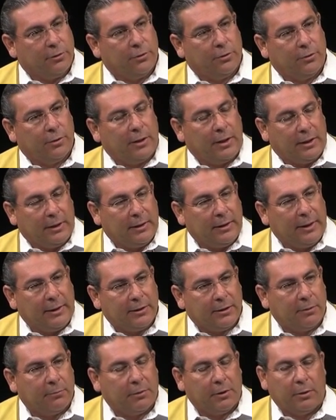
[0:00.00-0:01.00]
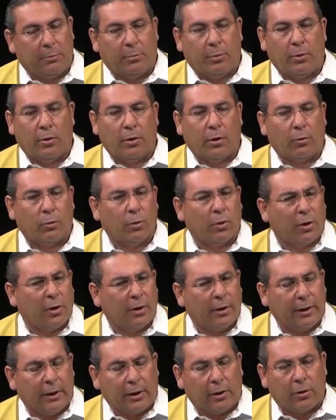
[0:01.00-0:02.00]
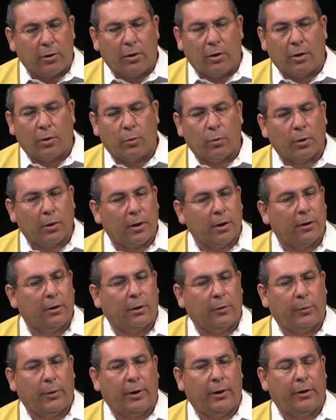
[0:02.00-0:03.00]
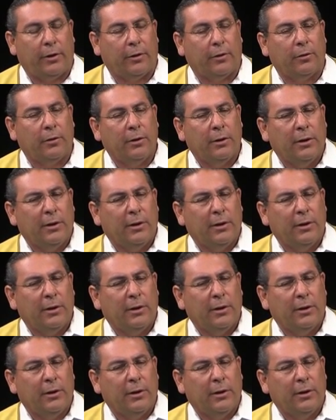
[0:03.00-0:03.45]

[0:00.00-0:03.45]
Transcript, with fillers: You know, I could take something apart, work on that car, work on that radio.